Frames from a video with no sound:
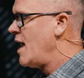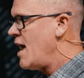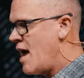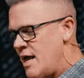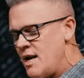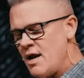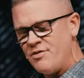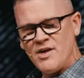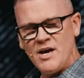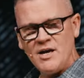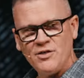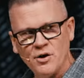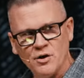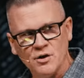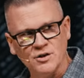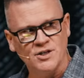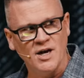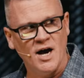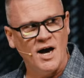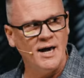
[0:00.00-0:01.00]
And I think there
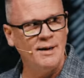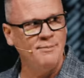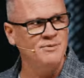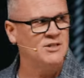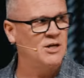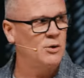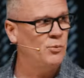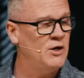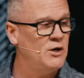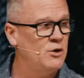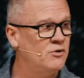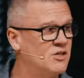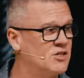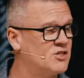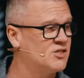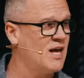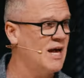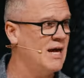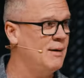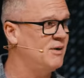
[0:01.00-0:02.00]
are times that we do the
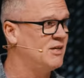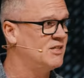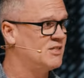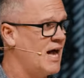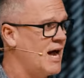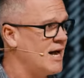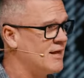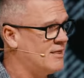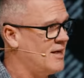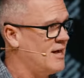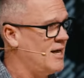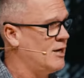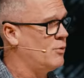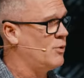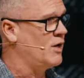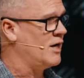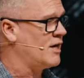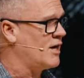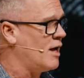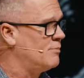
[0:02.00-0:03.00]
same exact thing
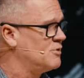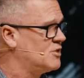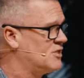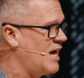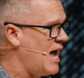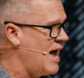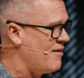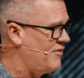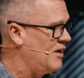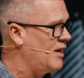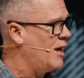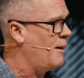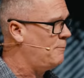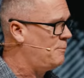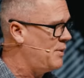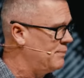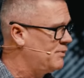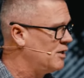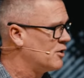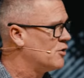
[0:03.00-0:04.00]
when it comes to having a
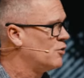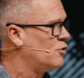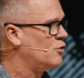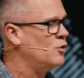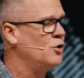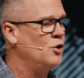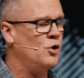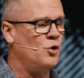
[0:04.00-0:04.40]
biblical